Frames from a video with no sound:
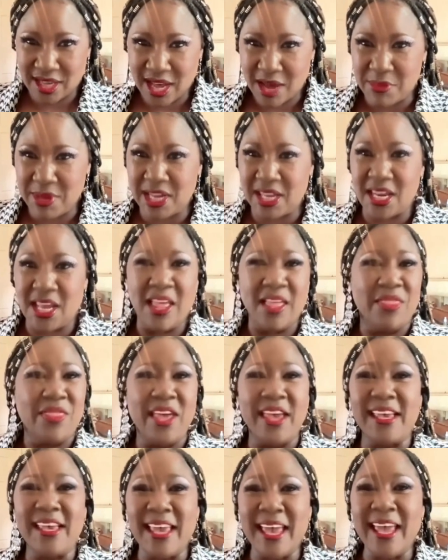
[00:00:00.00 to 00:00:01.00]
I mean,
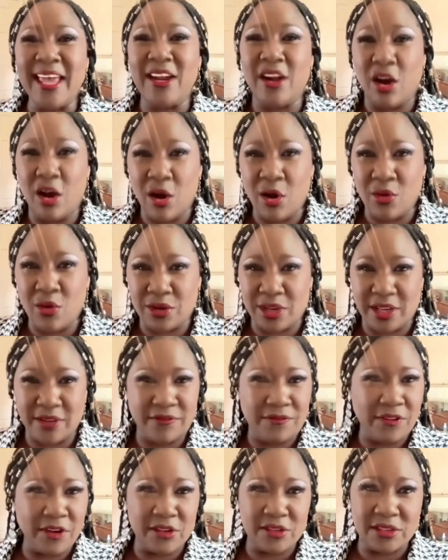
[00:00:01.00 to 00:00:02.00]
they can't own
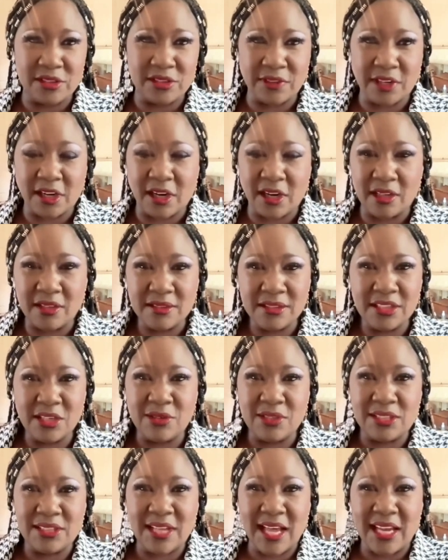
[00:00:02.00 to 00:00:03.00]
it, first of all.
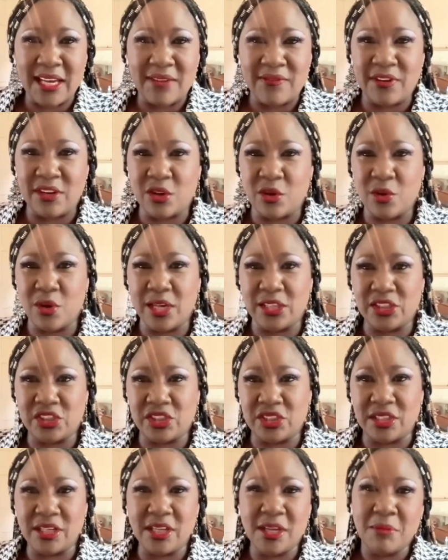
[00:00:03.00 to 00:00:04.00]
So it's not even a
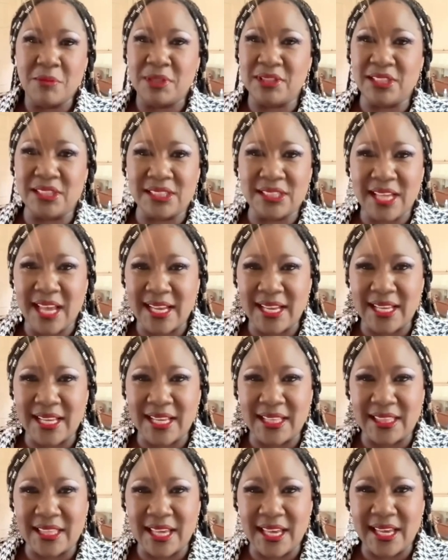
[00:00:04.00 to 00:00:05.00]
question. But the
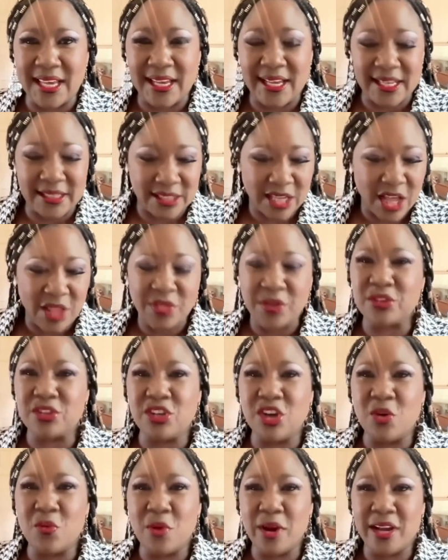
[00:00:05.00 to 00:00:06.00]
second thing is, there's
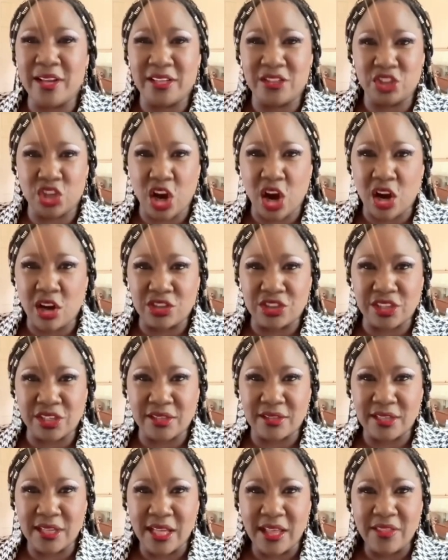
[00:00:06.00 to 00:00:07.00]
nowhere to charge
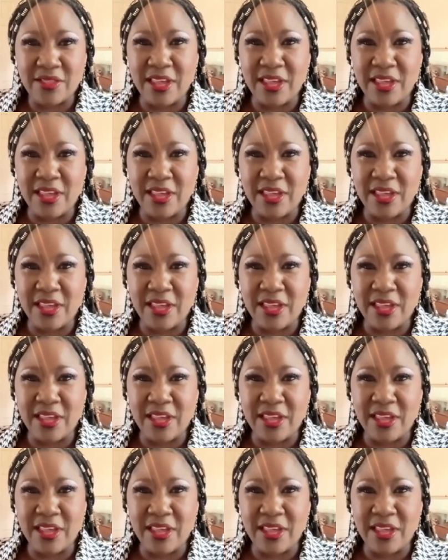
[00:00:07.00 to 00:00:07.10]
it.